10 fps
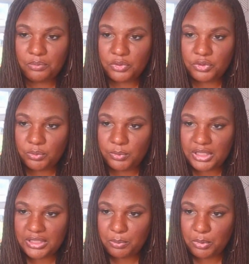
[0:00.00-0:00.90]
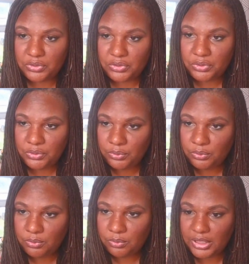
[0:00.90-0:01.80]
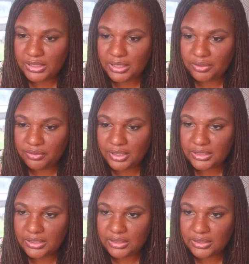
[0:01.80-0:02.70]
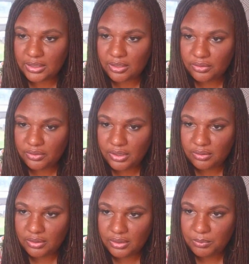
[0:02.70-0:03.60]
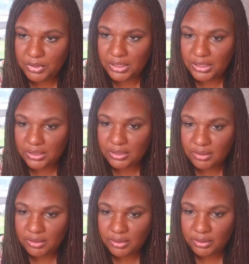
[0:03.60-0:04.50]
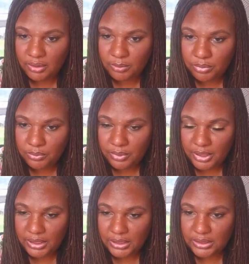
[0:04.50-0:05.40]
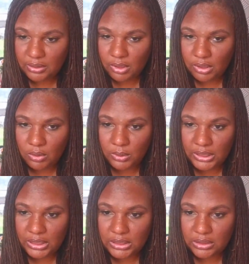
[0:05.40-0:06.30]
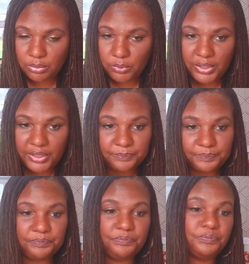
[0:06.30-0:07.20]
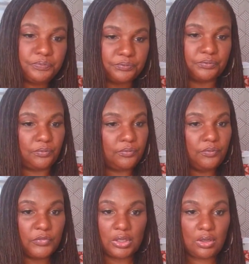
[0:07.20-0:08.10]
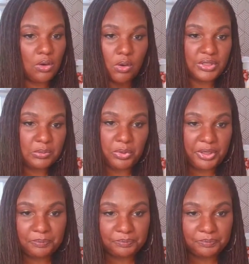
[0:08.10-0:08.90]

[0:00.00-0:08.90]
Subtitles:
doing what it's supposed to do, et cetera, et cetera. Hold on, let me get the third point: ongoing support. Ongoing support.